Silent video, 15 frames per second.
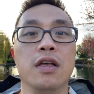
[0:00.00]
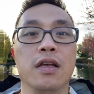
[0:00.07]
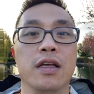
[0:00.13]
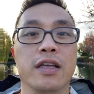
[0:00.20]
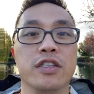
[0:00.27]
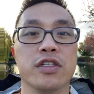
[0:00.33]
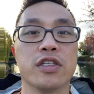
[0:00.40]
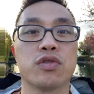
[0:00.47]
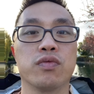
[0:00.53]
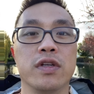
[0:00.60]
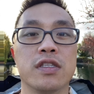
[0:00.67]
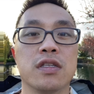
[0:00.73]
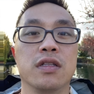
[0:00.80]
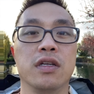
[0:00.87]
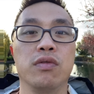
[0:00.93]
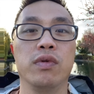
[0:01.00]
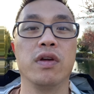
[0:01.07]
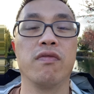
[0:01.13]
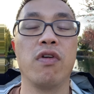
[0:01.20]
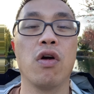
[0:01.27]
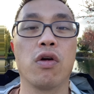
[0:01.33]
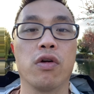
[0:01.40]
and just recently, we've
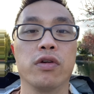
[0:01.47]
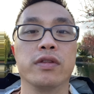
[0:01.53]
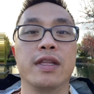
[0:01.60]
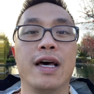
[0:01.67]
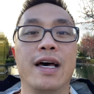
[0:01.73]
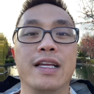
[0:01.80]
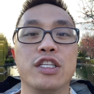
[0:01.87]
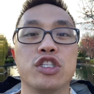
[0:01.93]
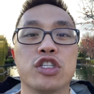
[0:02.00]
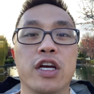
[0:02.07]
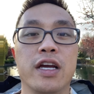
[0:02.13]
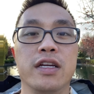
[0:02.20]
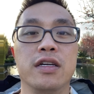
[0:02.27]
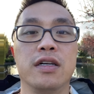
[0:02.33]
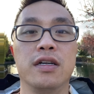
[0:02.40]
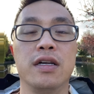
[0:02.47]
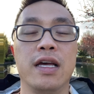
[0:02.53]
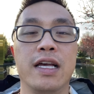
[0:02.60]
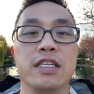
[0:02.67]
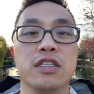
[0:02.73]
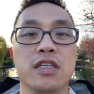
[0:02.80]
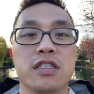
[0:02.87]
heard that China
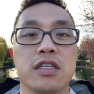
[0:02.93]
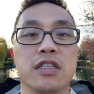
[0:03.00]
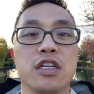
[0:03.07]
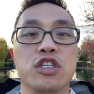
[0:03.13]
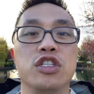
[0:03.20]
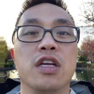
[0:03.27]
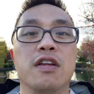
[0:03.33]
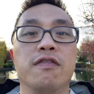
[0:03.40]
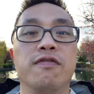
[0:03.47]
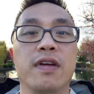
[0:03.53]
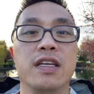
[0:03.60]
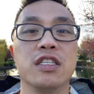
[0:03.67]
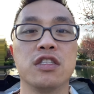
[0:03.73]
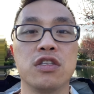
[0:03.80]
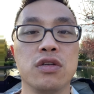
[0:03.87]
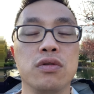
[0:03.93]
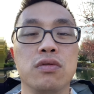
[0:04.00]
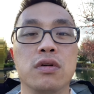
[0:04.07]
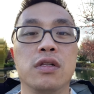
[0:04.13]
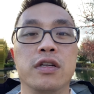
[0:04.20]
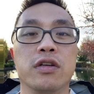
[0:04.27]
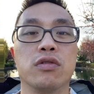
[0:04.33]
had just initiated phase two
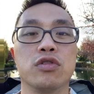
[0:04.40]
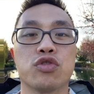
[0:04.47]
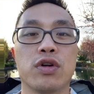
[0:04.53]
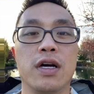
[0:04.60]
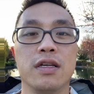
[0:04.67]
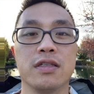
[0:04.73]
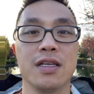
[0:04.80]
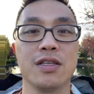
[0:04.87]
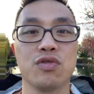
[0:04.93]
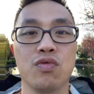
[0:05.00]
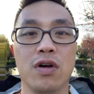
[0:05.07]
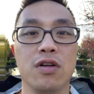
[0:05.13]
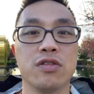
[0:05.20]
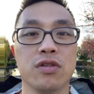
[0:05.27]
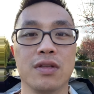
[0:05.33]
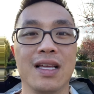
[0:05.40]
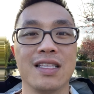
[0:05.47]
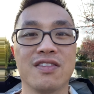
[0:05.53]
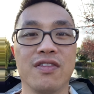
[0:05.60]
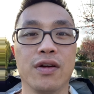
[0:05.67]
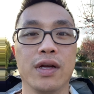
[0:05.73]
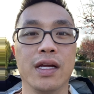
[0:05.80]
clinical trials as well. So that's
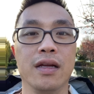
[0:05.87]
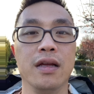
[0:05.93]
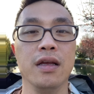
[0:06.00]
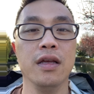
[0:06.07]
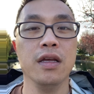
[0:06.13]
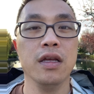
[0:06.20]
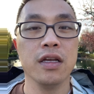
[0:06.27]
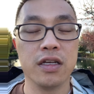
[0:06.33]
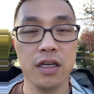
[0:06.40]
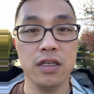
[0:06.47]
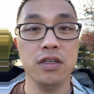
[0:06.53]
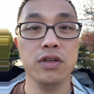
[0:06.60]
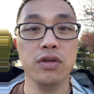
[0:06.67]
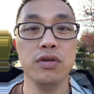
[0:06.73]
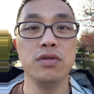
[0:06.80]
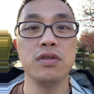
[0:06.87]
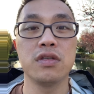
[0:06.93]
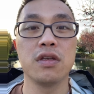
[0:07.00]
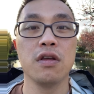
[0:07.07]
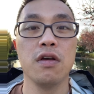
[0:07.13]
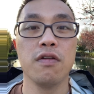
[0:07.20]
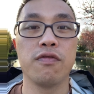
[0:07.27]
very good news
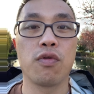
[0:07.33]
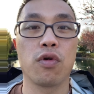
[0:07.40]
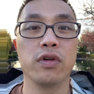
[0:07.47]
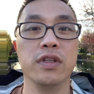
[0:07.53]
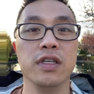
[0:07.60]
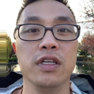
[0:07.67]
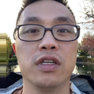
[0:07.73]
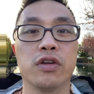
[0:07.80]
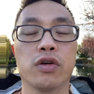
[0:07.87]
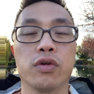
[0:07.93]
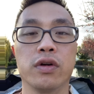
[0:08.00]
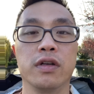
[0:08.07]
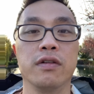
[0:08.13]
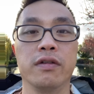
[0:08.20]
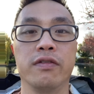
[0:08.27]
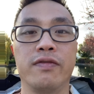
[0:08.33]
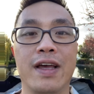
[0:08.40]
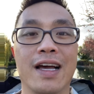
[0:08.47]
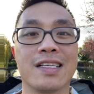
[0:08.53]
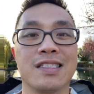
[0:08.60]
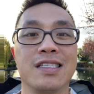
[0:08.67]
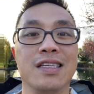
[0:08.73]
for the current
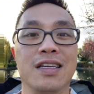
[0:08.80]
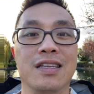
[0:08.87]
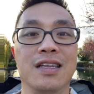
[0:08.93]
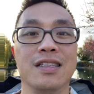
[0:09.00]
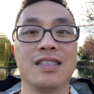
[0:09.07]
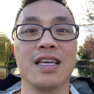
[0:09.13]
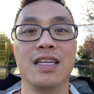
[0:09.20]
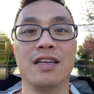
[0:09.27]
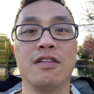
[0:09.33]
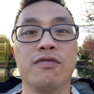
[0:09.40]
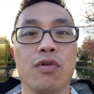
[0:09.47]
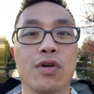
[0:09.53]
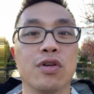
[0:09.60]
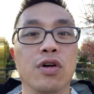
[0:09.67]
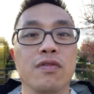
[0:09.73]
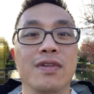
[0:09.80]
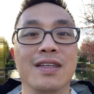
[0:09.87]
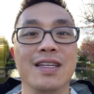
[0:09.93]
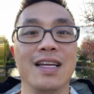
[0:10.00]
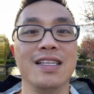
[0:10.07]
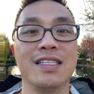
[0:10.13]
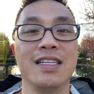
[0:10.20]
vaccine intended for COVID
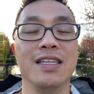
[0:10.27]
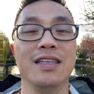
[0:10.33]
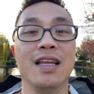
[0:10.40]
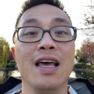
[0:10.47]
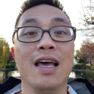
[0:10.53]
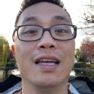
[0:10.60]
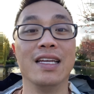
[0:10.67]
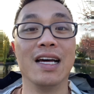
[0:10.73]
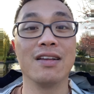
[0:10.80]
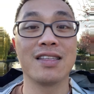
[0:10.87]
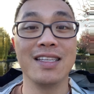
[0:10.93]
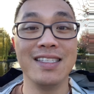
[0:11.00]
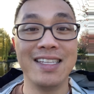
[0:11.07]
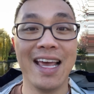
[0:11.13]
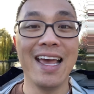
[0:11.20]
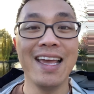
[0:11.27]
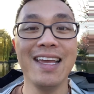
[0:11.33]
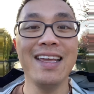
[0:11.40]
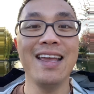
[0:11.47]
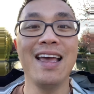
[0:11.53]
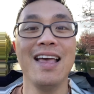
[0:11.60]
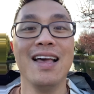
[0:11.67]
19. Now, today,
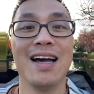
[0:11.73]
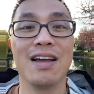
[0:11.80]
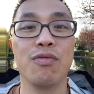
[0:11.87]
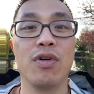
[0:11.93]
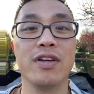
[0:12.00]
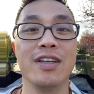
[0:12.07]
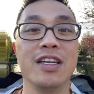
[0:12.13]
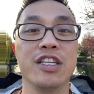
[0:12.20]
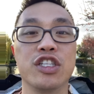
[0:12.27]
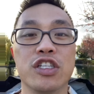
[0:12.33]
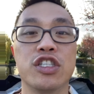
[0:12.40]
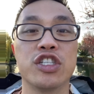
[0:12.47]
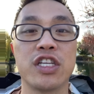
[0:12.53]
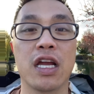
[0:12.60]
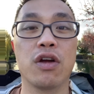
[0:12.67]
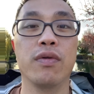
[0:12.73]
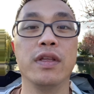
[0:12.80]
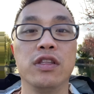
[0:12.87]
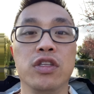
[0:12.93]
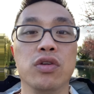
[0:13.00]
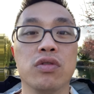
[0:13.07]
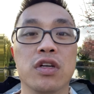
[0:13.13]
I wanted to just share
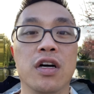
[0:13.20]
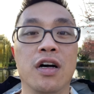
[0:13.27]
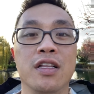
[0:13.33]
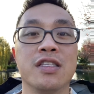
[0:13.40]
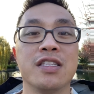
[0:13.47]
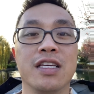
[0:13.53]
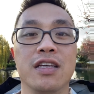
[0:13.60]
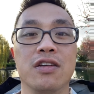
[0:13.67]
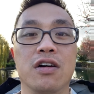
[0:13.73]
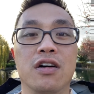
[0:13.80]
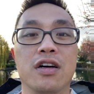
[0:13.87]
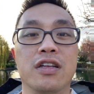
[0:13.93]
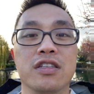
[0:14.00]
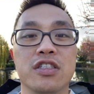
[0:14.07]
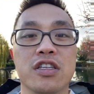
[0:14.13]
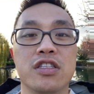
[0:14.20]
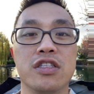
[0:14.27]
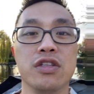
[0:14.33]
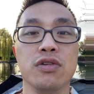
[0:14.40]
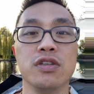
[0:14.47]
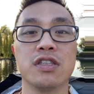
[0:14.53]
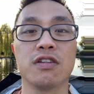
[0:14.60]
with you content on just
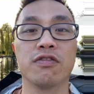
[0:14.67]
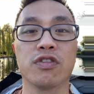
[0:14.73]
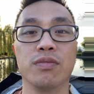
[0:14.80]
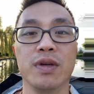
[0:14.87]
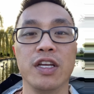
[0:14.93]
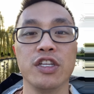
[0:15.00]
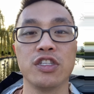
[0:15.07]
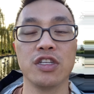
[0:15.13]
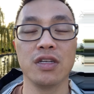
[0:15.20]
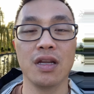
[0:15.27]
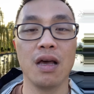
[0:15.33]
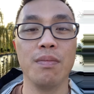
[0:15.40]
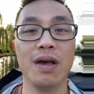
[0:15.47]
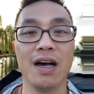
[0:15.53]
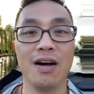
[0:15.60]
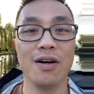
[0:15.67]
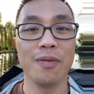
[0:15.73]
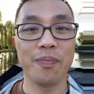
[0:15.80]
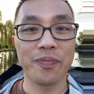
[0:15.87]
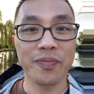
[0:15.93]
news information about